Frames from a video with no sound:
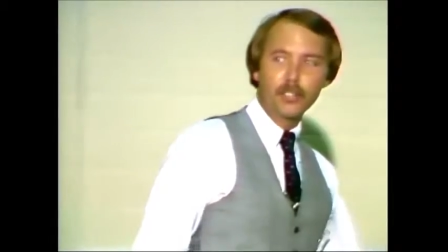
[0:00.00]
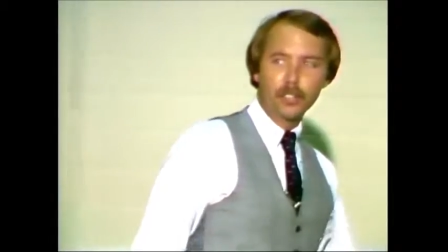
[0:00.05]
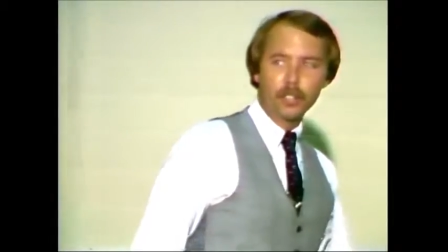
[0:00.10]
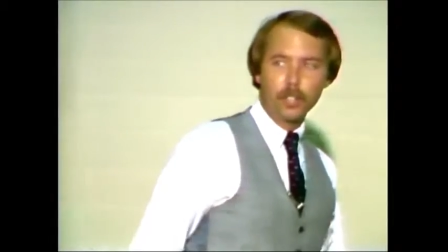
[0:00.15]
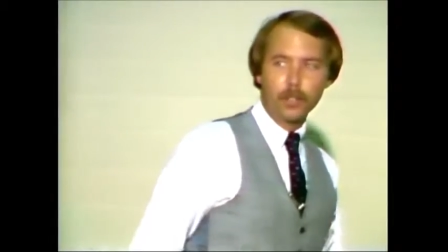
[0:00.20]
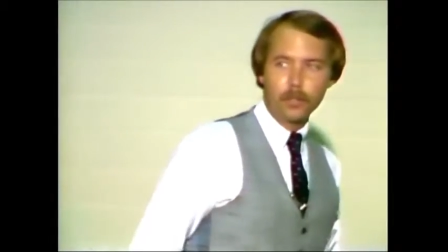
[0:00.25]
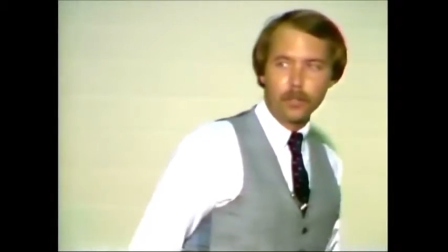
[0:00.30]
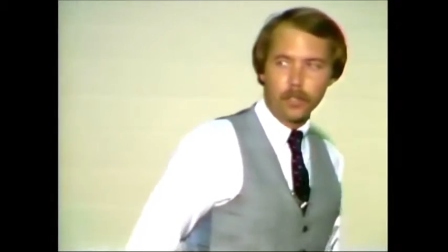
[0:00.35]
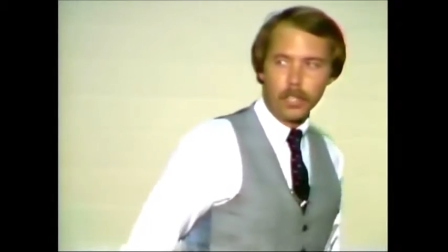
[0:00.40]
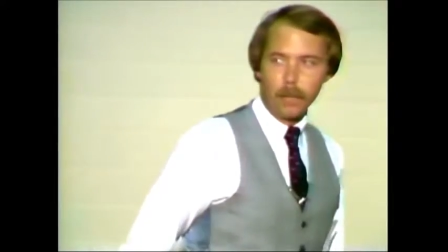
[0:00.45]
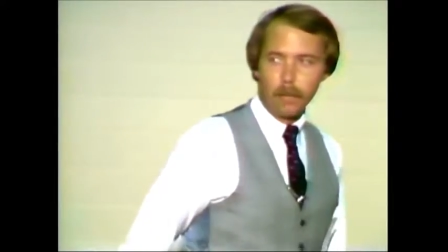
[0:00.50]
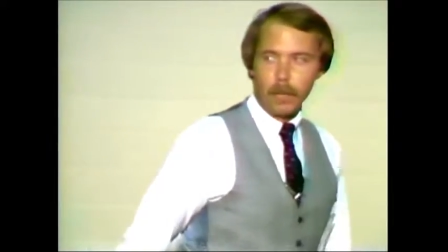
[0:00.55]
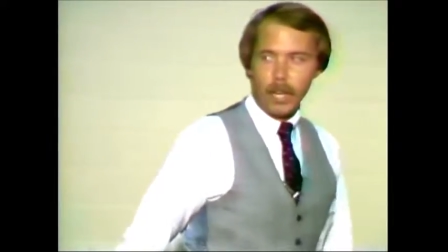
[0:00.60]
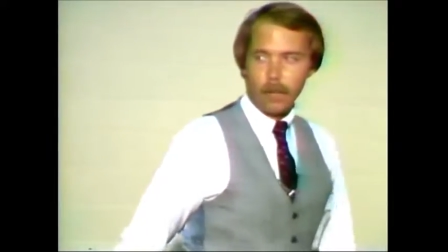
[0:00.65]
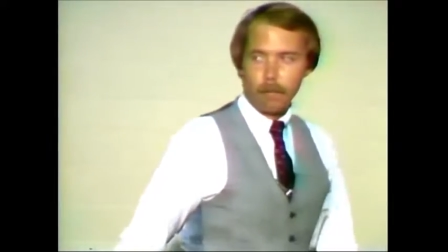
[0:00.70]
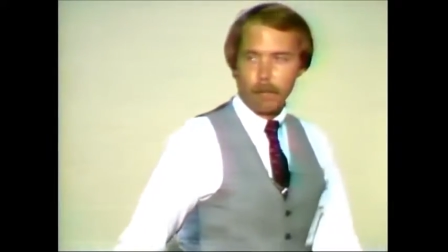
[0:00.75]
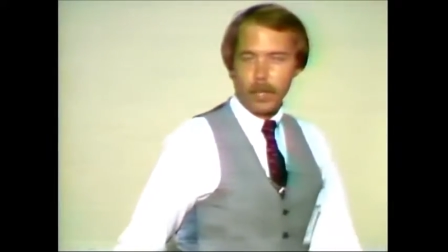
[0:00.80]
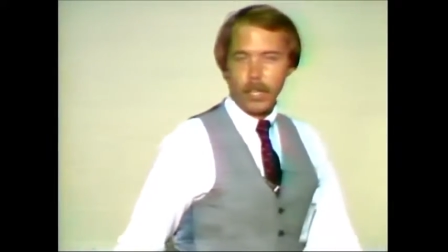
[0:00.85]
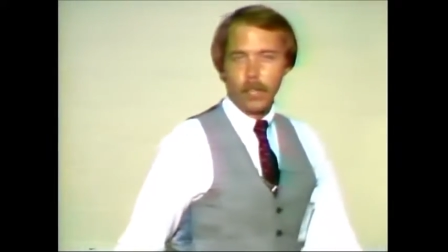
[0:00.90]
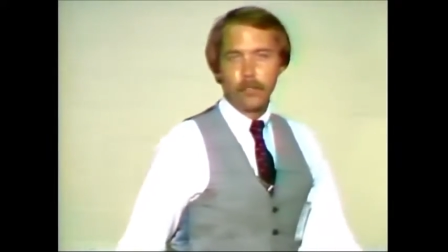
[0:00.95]
enough that they
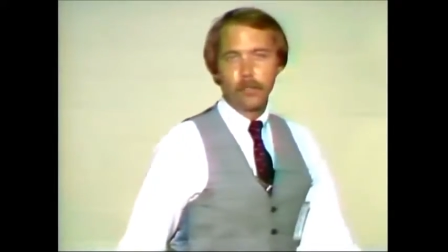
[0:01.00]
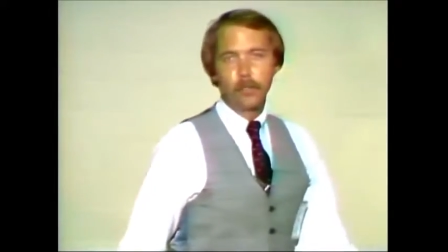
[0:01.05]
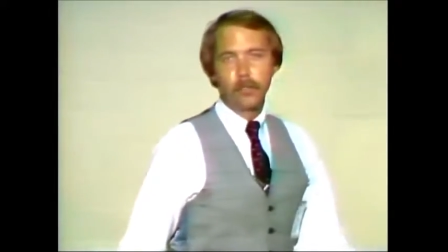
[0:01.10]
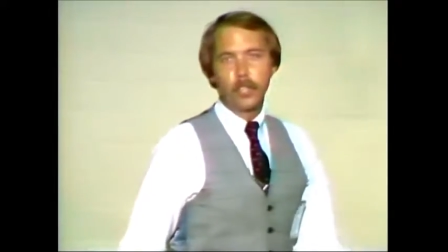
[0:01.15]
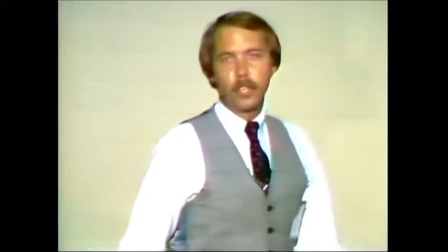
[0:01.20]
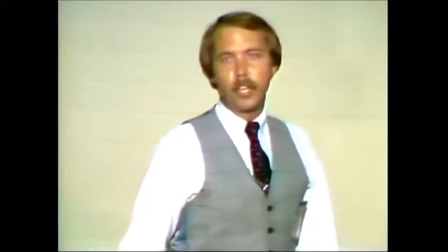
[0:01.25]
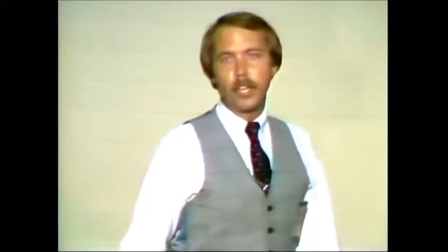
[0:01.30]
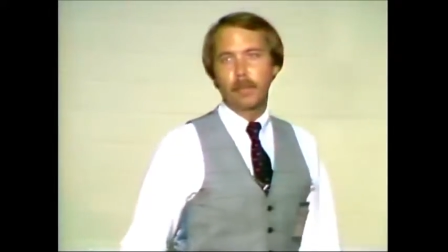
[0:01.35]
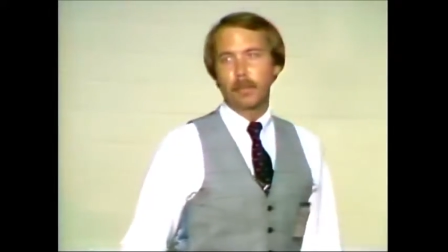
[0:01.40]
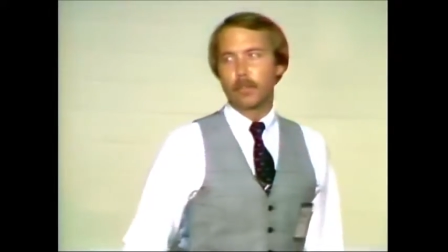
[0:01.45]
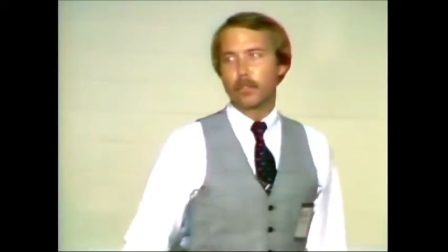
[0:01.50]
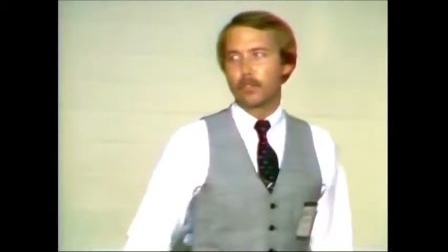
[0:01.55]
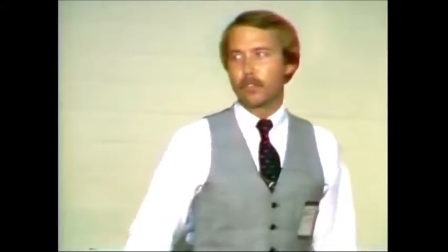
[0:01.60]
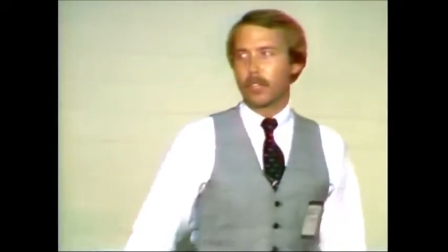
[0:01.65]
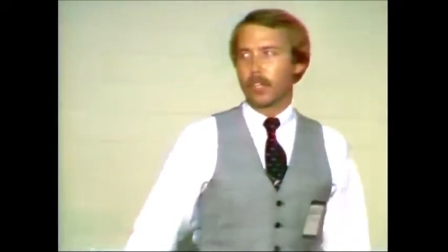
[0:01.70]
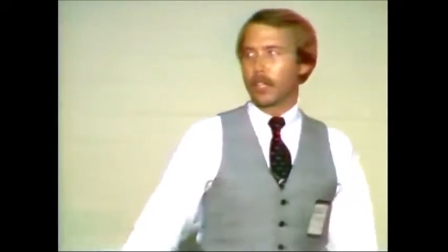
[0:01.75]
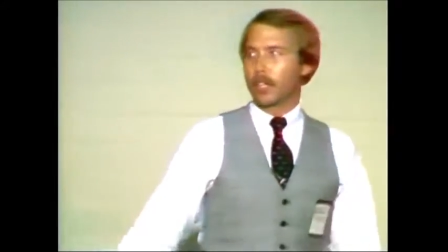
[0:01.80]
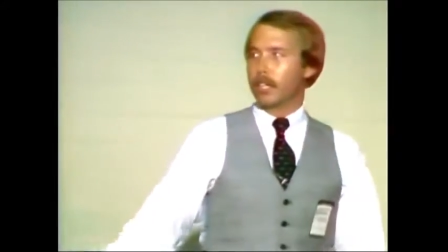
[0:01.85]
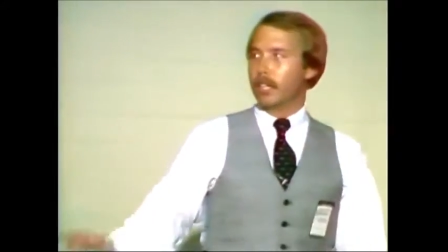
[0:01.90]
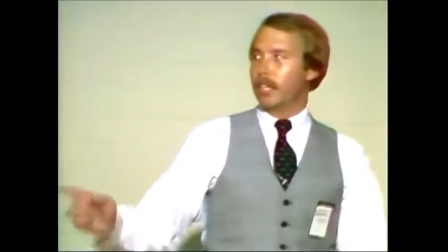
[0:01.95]
might make it through the
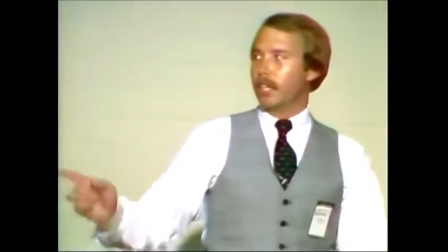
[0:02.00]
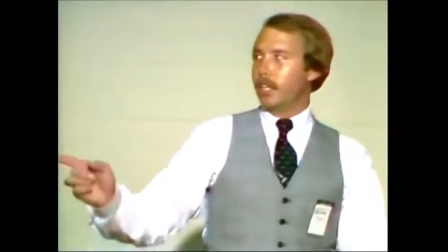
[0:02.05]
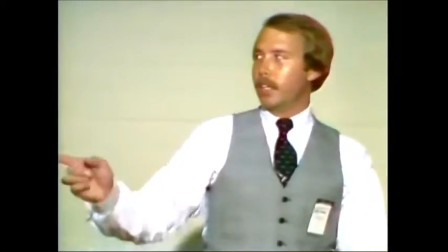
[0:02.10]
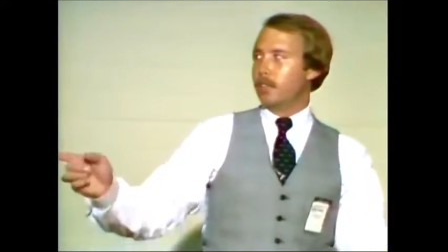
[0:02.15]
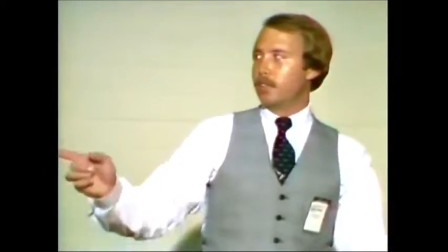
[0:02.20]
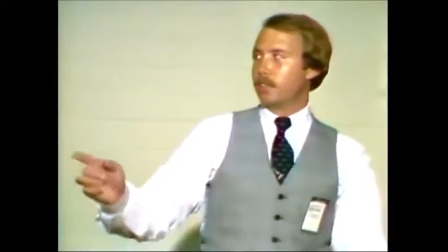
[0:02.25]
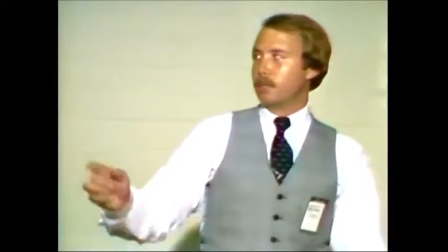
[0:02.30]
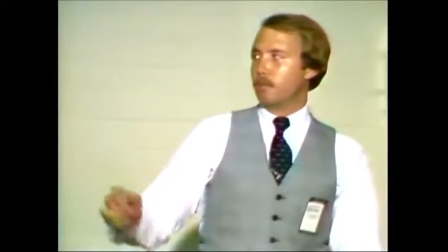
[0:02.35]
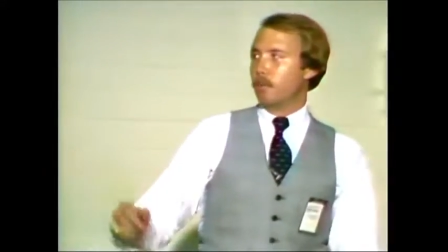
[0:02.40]
atmosphere. Some